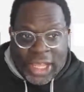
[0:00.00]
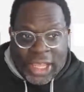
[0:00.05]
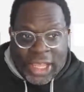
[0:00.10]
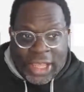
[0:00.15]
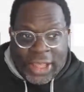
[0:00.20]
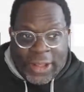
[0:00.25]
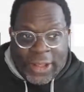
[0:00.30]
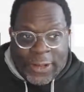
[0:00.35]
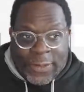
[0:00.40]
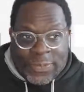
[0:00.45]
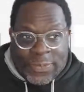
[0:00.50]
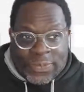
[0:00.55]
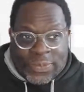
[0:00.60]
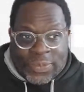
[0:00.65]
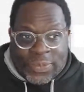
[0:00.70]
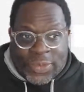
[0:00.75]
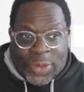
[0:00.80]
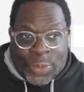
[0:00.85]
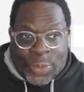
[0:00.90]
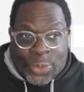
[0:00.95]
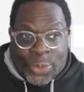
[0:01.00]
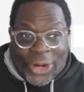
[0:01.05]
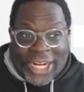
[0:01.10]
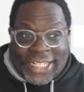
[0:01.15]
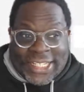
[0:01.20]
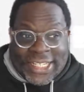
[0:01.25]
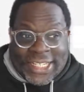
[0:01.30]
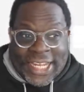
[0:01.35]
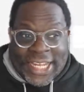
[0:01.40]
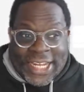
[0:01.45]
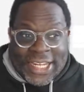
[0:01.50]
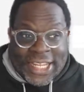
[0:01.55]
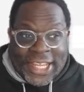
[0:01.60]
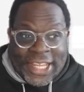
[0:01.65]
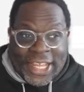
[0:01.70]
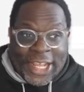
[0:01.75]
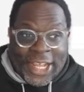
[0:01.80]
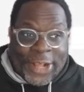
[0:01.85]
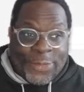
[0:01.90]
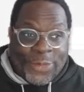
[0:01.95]
Um, a more entertaining
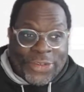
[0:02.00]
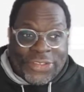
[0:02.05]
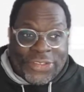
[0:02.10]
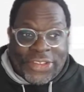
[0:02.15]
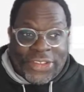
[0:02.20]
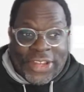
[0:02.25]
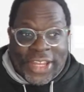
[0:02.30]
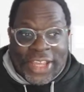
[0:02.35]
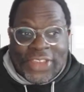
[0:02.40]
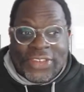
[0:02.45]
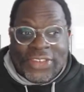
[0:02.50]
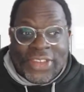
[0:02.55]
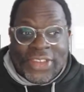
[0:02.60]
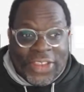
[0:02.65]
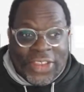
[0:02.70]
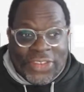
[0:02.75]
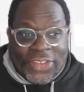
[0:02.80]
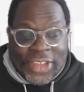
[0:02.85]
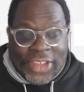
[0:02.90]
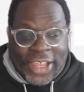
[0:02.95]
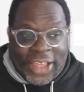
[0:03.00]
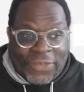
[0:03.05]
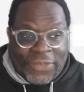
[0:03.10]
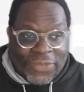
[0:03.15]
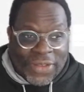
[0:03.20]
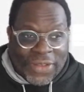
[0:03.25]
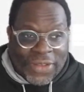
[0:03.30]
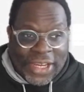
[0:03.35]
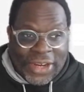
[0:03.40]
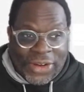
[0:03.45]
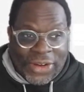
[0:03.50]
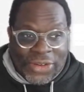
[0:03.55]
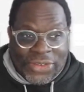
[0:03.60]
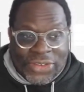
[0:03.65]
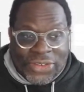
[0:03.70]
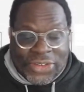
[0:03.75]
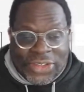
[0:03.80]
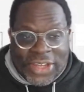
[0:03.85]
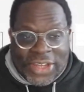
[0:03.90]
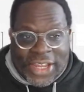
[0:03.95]
game was the Knicks against the Cavaliers.
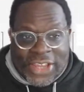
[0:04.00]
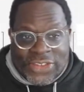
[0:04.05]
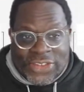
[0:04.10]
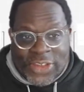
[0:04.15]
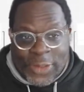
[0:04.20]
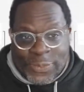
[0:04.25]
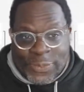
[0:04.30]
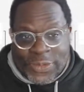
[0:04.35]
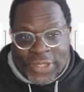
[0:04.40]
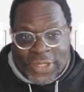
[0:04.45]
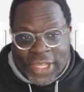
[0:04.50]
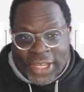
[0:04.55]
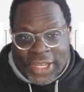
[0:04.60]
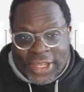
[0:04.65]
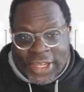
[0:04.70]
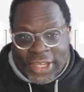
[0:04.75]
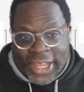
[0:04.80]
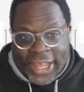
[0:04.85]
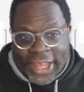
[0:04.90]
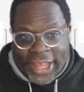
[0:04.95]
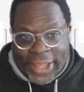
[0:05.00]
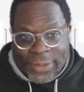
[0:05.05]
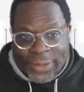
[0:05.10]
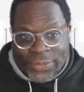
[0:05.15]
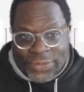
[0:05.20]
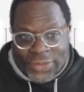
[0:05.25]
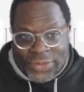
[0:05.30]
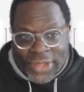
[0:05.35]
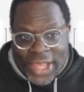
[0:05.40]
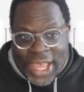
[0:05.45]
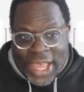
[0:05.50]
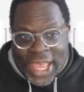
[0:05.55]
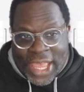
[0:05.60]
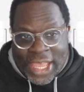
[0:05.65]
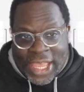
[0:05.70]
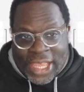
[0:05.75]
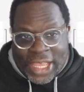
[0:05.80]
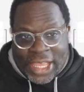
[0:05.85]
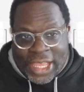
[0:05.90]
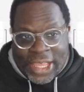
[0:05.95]
So the Knicks upset the Cavs.
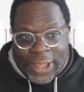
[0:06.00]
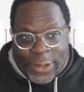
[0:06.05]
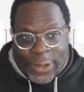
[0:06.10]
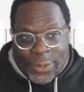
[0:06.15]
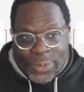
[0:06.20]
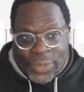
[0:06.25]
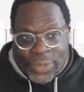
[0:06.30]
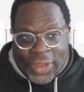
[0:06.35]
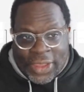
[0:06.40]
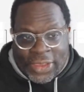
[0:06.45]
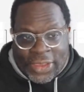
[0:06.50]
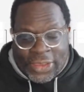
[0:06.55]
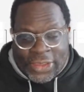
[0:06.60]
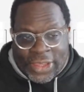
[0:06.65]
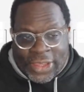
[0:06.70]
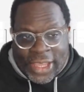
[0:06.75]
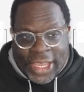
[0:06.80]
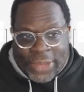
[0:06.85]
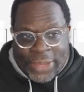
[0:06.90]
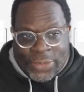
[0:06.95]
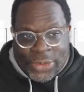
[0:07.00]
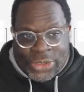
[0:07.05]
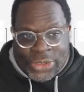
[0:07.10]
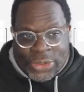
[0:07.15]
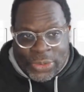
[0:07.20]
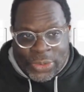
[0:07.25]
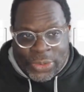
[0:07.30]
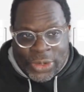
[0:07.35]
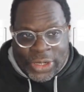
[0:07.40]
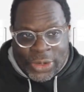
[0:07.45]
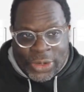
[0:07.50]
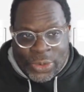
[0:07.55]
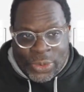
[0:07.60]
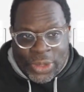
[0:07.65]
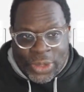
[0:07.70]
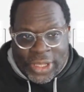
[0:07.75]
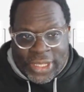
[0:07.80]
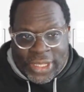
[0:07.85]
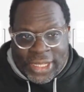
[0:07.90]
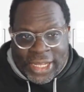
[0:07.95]
Um, the game was
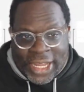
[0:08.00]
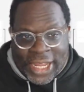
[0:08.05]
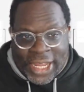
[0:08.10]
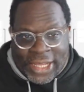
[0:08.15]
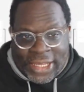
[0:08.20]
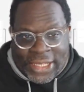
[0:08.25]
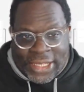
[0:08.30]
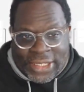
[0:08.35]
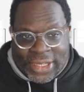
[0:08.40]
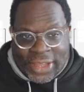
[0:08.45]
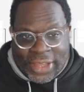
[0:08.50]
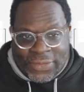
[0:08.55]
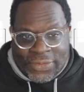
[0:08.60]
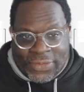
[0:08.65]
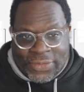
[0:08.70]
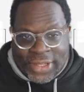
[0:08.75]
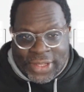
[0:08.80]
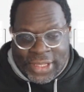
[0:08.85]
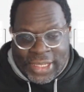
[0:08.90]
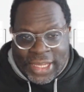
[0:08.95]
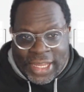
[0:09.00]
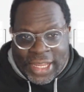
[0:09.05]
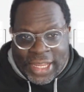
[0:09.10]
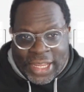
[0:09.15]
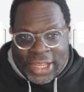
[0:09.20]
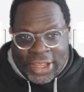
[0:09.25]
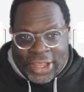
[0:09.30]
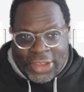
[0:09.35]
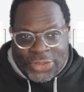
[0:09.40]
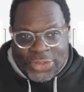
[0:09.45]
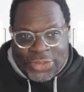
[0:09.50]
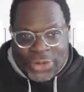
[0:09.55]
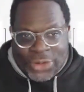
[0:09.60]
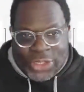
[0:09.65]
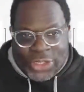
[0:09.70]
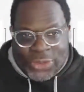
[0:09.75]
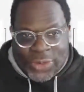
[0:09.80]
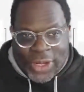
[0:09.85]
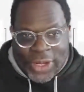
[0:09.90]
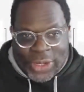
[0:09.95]
101 97. Uh,
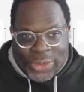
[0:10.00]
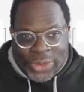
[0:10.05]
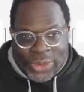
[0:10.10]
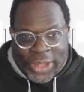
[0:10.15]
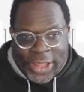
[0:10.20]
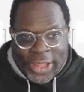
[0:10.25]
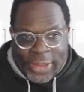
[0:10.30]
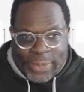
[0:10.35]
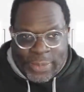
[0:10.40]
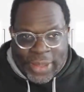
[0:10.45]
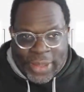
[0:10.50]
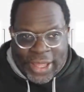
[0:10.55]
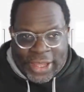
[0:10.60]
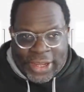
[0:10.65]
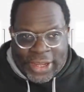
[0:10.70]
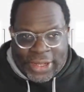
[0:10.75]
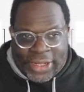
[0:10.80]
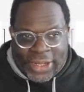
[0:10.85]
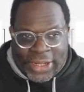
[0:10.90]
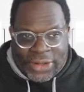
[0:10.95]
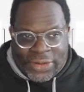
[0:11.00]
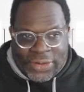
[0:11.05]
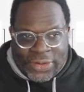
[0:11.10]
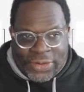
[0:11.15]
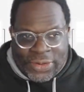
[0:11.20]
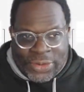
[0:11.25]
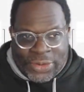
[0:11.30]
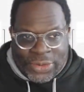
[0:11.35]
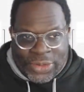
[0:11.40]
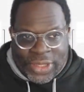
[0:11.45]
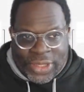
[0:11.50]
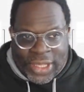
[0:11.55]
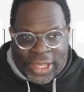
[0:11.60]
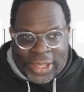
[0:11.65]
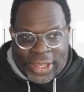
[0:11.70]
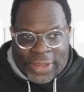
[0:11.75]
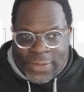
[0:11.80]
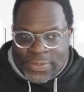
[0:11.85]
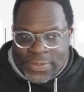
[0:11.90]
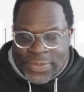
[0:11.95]
Julius Randle came back and had a good
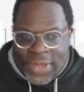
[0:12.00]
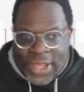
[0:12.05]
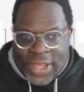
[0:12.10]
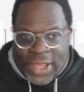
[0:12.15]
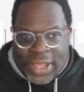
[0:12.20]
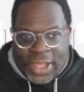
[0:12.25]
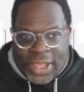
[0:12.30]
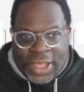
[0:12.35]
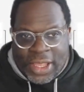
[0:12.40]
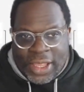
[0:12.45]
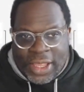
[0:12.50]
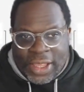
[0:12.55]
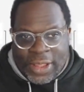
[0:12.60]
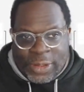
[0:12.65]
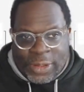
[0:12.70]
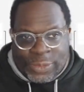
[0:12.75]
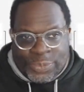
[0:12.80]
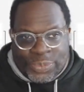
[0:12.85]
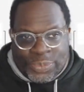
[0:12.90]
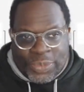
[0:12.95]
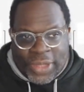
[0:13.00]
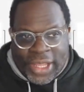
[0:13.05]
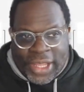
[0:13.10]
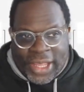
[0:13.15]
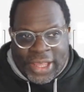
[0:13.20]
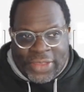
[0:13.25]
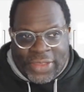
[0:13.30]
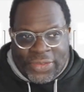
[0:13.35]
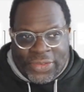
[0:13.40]
game. Um, and